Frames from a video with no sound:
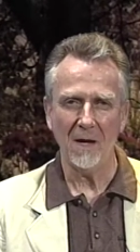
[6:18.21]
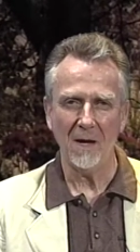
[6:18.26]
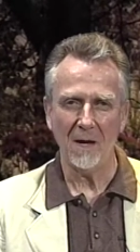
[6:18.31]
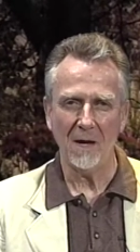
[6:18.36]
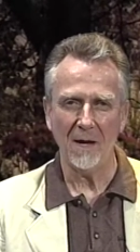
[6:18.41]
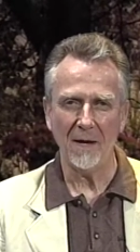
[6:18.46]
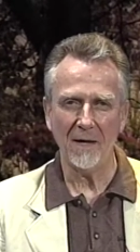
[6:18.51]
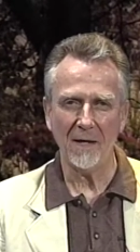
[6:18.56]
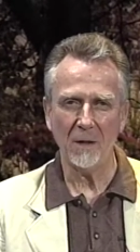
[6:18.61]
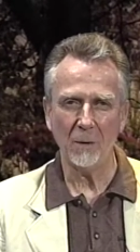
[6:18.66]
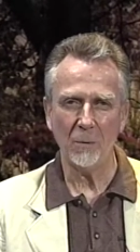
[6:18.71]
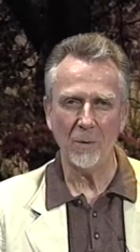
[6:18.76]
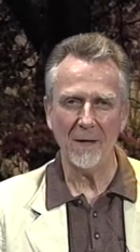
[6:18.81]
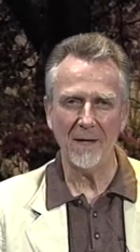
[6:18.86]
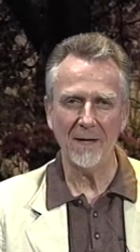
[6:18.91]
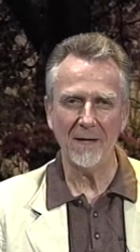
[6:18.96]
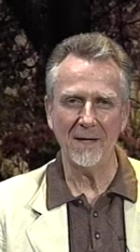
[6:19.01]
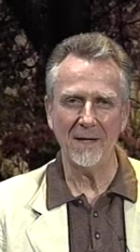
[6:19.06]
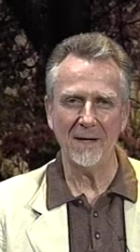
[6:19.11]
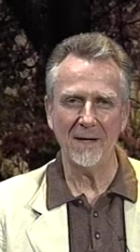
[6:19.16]

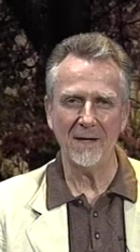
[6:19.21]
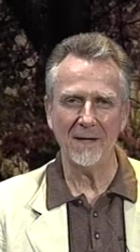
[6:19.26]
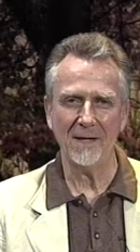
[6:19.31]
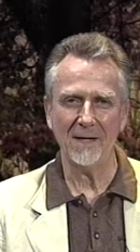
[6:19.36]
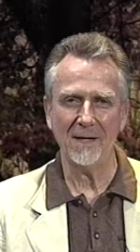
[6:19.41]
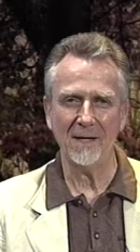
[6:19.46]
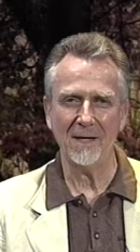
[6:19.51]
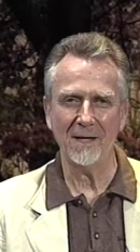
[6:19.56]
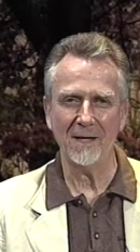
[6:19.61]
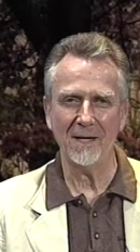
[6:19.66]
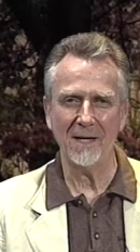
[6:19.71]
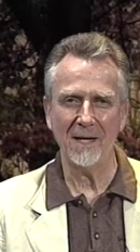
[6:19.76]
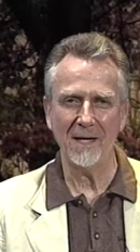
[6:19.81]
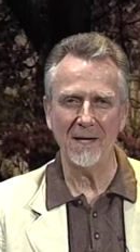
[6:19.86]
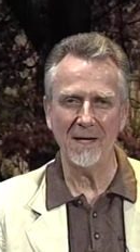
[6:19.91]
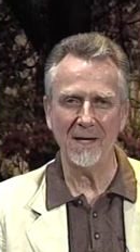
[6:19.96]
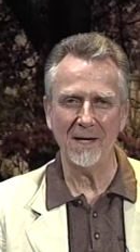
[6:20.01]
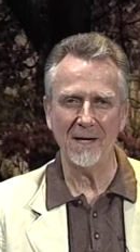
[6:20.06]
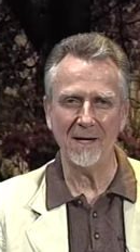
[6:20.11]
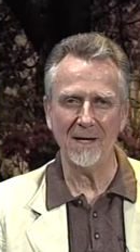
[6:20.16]
He
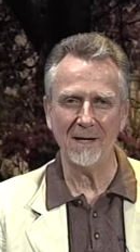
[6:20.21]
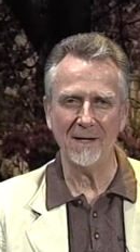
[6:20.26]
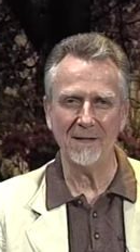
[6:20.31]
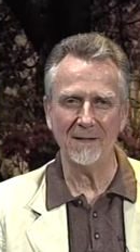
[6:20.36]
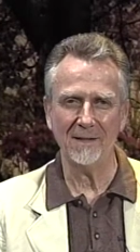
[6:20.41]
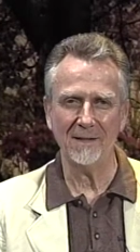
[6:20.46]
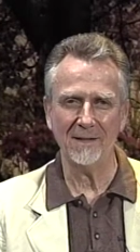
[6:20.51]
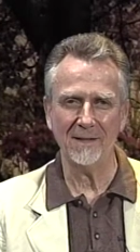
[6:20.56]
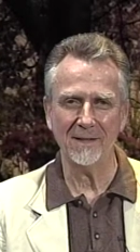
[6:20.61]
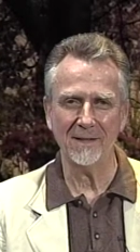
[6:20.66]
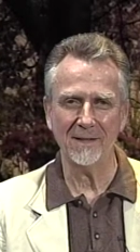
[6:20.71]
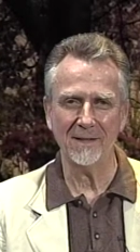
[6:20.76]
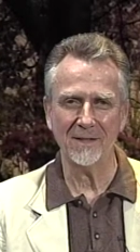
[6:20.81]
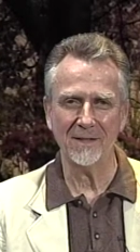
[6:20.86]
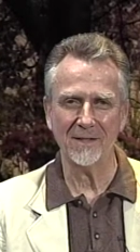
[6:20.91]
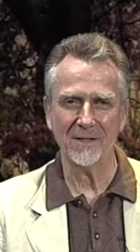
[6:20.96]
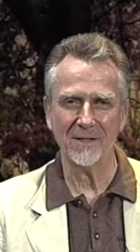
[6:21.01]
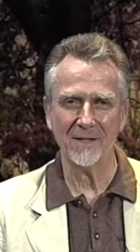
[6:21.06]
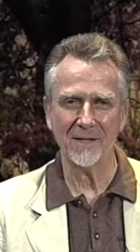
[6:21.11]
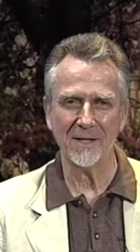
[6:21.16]

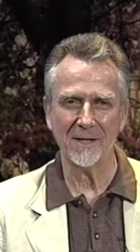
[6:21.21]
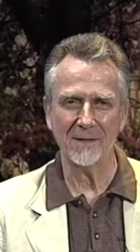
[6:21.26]
is